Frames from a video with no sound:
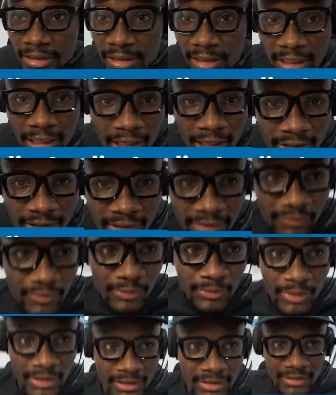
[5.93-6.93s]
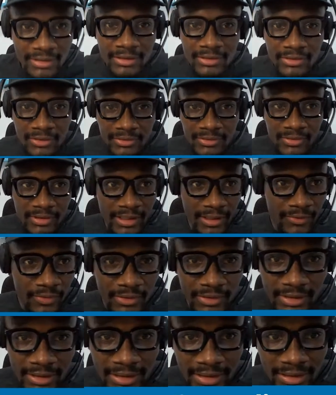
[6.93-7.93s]
Hi everyone, Sandu Cafe
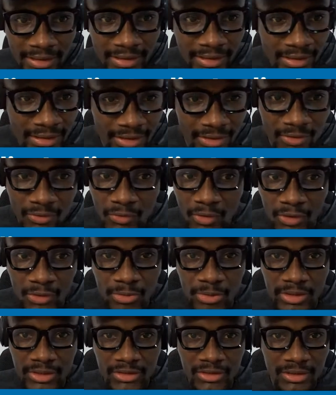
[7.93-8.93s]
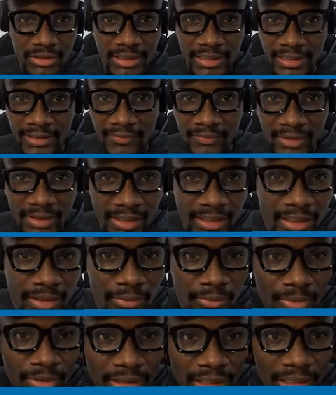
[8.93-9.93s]
here. It's Wordpress Live, and
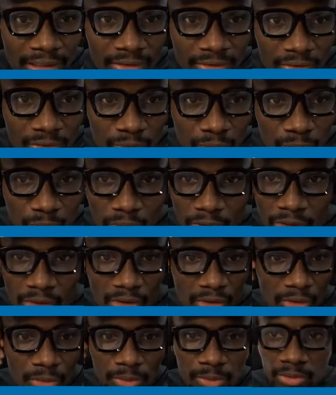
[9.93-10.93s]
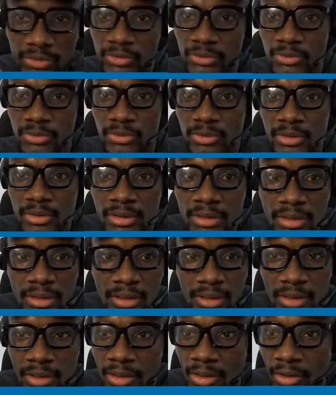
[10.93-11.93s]
I'm glad to welcome you.
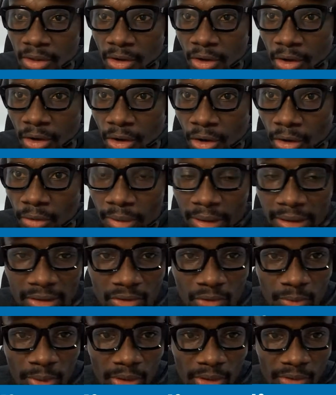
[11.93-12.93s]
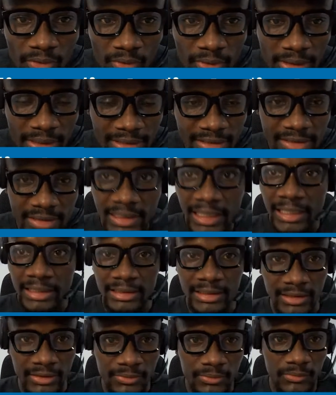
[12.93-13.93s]
All right, so we're going to get
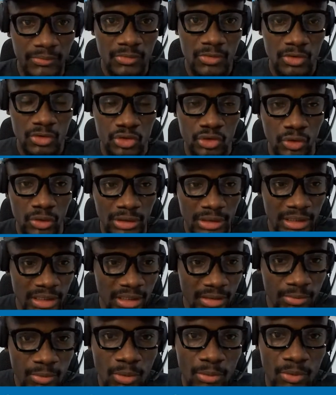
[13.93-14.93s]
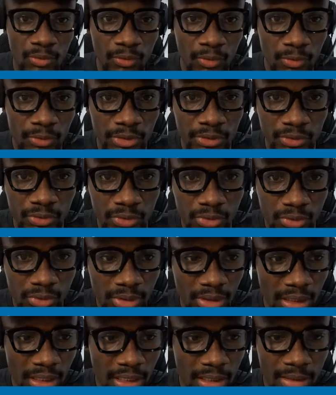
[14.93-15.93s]
started shortly, but before we do,
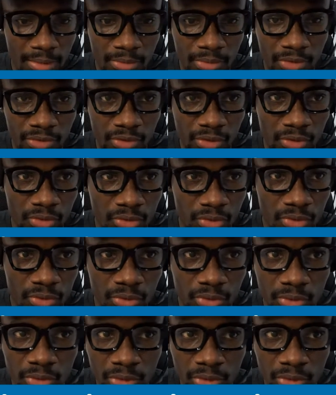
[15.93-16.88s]
I'm just going to